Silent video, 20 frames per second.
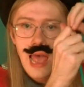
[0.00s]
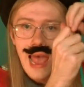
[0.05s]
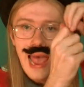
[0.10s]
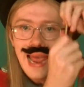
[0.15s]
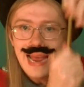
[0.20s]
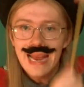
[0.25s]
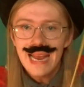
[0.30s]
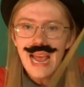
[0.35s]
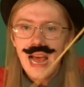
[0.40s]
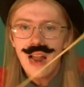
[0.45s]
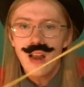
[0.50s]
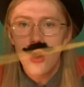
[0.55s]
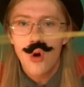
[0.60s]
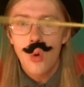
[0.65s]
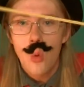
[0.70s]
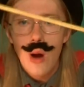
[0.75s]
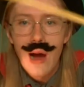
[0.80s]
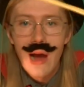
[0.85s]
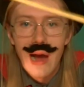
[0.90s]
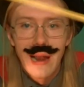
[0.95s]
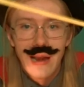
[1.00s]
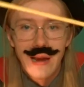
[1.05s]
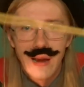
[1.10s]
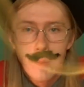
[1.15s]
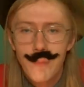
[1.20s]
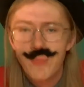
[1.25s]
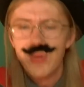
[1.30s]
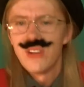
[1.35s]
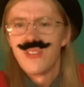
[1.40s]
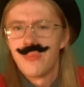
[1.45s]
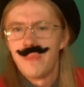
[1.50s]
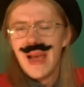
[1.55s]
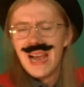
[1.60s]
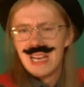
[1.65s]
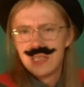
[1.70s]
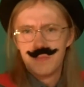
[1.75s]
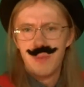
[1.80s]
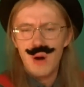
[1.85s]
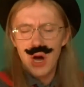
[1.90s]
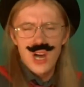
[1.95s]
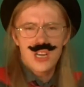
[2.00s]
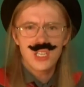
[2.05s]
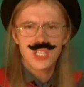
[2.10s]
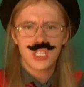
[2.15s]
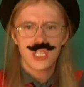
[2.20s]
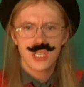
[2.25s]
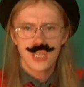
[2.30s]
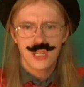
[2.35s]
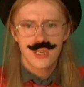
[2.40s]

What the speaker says: a yellow one. Bish bash bosh.